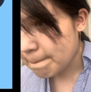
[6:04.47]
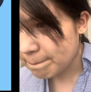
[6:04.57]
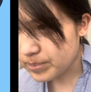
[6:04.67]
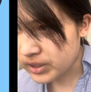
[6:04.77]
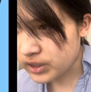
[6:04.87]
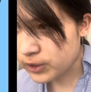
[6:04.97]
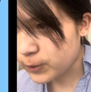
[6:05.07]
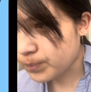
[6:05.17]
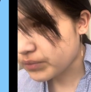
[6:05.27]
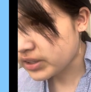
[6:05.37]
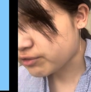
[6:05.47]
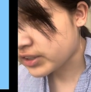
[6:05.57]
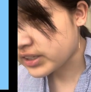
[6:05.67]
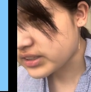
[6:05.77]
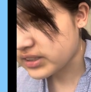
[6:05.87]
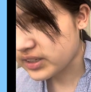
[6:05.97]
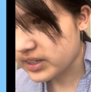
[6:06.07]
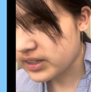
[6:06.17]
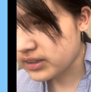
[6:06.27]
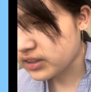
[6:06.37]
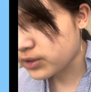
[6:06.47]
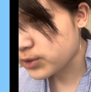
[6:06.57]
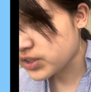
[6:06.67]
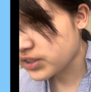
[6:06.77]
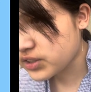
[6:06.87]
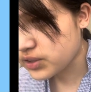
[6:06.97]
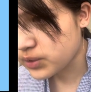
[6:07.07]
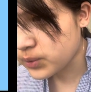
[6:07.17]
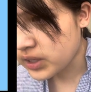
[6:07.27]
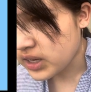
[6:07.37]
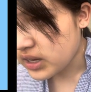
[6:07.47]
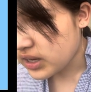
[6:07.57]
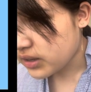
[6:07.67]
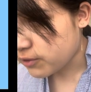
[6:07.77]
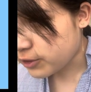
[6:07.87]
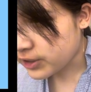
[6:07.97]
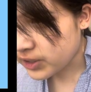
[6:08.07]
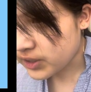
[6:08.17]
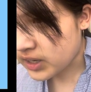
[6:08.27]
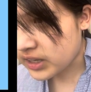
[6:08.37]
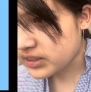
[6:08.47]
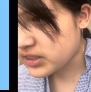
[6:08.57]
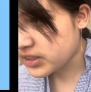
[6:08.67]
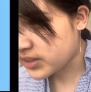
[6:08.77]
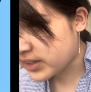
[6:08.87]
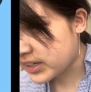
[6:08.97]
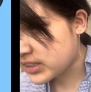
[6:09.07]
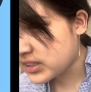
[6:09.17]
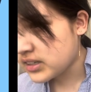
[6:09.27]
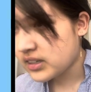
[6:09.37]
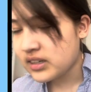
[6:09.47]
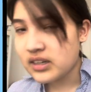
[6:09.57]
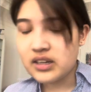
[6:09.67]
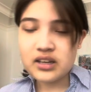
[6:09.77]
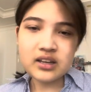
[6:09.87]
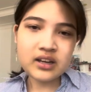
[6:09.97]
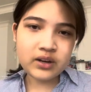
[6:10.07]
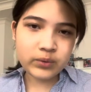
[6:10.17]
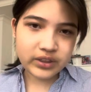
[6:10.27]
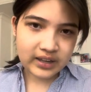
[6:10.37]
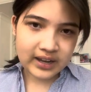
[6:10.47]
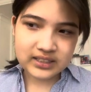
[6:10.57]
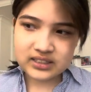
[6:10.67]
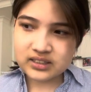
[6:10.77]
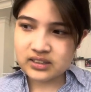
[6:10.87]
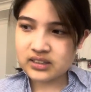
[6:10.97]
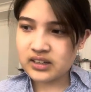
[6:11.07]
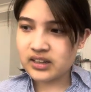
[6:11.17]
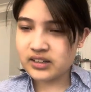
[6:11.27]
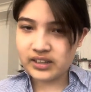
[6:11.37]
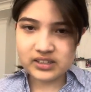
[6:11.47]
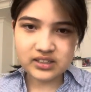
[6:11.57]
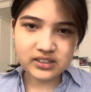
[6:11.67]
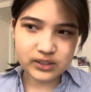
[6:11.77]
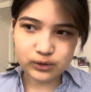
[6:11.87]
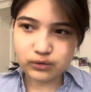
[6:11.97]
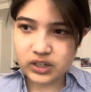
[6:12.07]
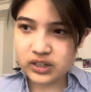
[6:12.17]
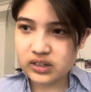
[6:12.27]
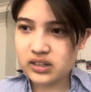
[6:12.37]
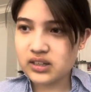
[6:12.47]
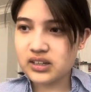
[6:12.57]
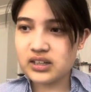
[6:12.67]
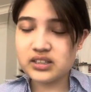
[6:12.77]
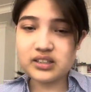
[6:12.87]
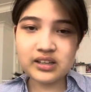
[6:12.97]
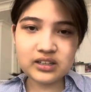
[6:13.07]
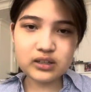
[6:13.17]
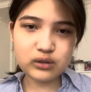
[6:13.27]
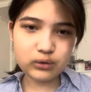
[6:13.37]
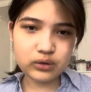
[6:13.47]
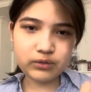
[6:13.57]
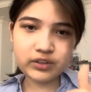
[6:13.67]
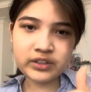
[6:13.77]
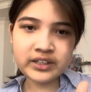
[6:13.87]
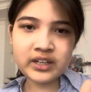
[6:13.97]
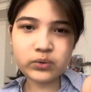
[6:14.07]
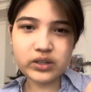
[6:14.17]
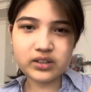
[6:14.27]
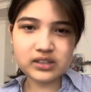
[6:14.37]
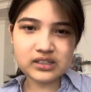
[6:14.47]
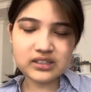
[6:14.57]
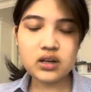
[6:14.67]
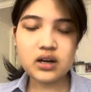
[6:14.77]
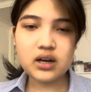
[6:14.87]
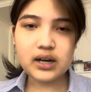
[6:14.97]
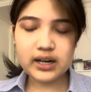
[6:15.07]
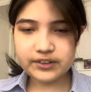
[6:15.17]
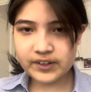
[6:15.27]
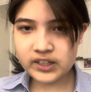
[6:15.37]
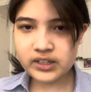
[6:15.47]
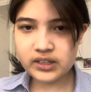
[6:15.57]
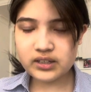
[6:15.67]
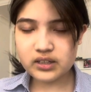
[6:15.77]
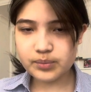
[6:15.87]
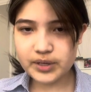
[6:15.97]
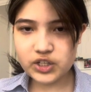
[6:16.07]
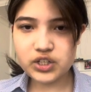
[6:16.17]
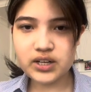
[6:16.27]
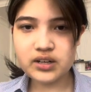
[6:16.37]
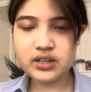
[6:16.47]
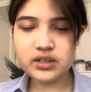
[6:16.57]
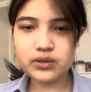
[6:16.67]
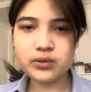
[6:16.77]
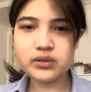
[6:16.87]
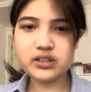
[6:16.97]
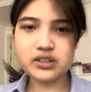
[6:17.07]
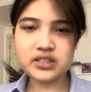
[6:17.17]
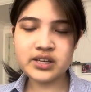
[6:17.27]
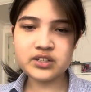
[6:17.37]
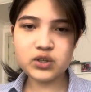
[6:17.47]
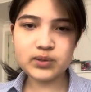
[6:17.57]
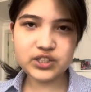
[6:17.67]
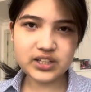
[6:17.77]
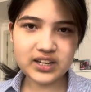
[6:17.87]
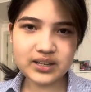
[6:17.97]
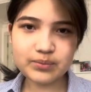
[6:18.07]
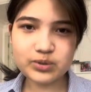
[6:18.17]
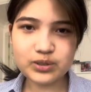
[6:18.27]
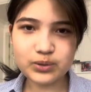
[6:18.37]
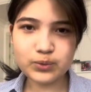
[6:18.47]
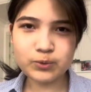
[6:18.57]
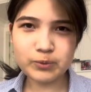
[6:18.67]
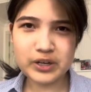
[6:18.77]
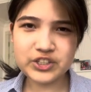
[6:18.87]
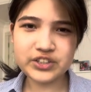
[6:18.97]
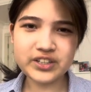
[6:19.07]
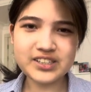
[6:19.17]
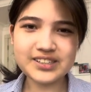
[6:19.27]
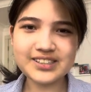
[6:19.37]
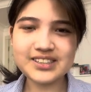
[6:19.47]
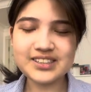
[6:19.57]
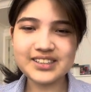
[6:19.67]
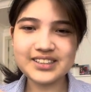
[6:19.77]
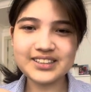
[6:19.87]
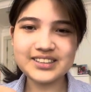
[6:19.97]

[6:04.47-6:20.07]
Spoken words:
below, in front, there, closer to, further on, to the right. And with that, our lesson is over. And thank you for learning with us. I really appreciate you taking so much time to watch our lessons, and